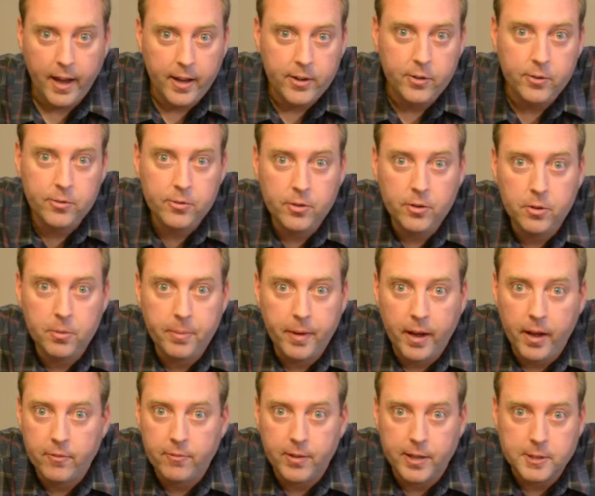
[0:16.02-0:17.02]
YouTube
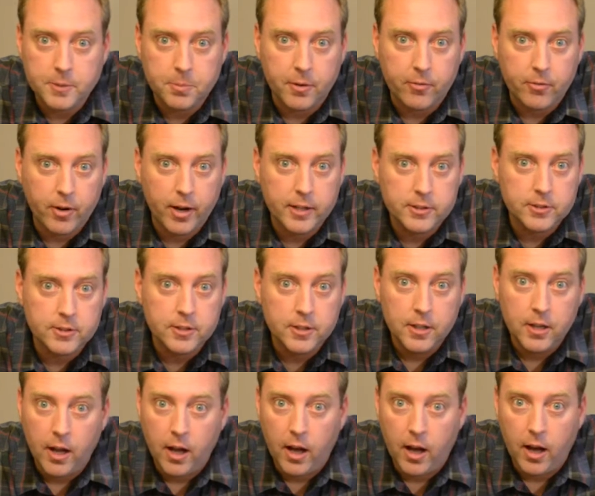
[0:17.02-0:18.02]
and Facebook friends.
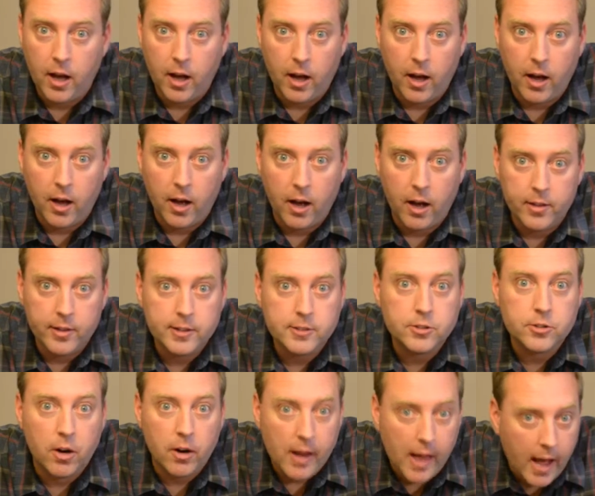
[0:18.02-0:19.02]
This
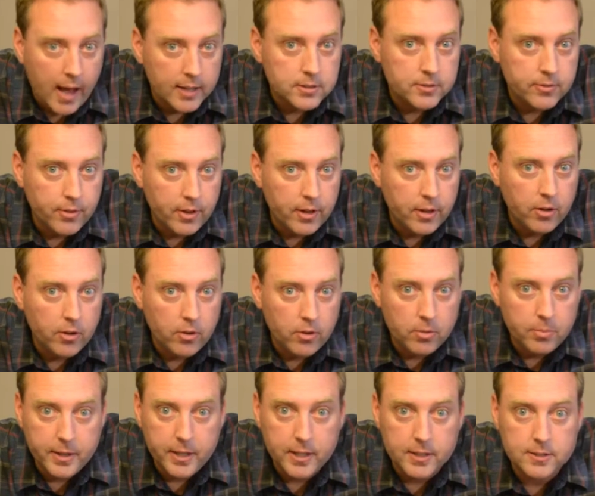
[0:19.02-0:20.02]
is our last video
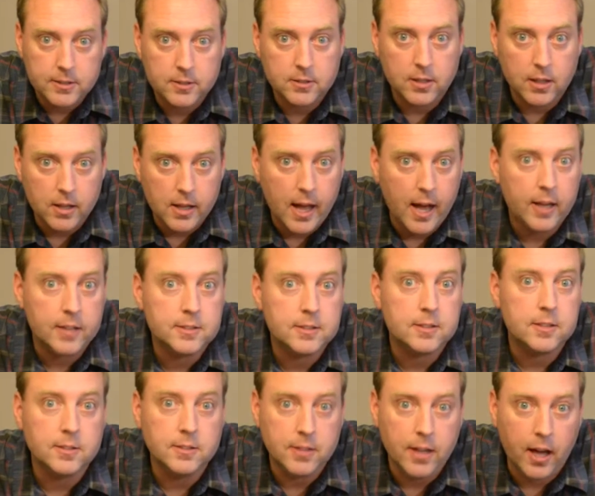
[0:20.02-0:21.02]
because it's the
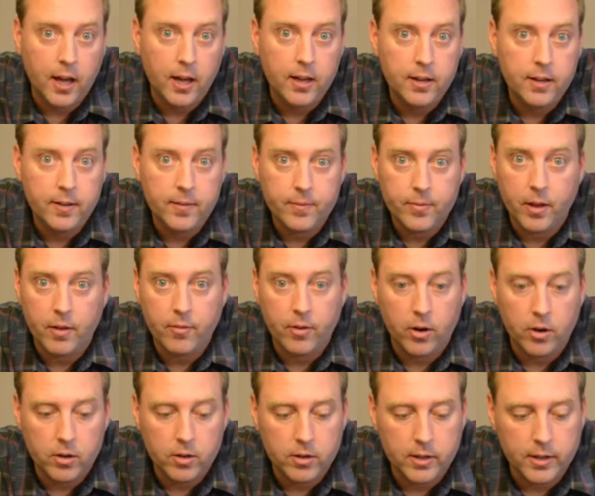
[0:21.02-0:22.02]
last day of
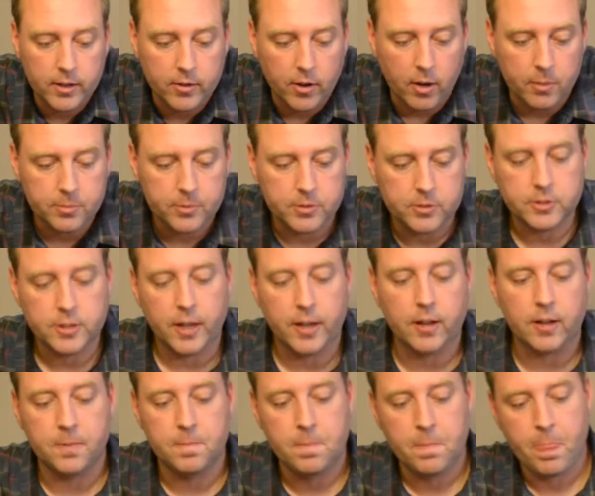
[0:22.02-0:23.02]
our early adopter
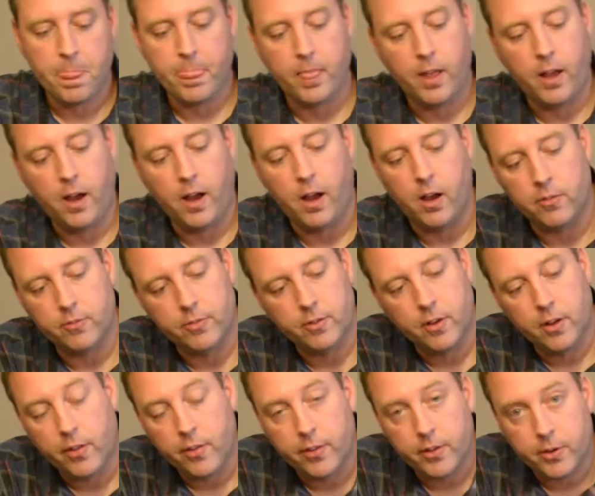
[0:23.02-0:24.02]
sale of
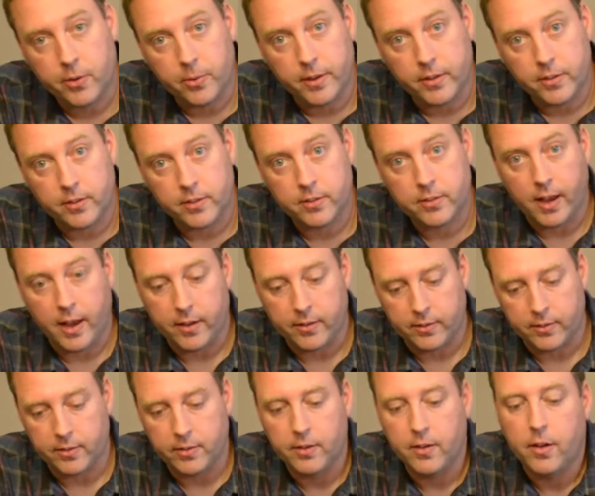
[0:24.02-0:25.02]
the Queen's
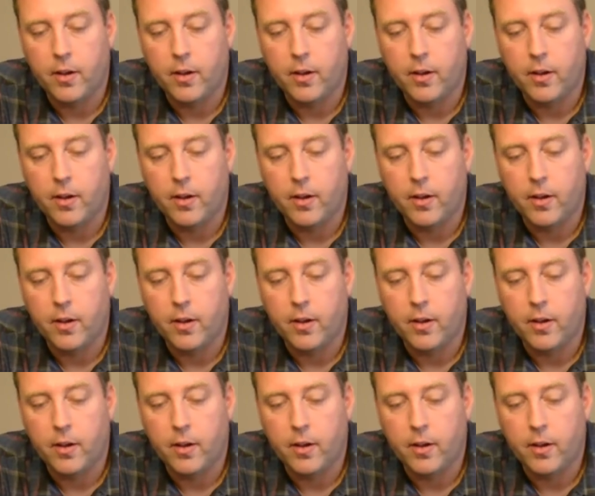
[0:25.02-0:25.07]
Assassin.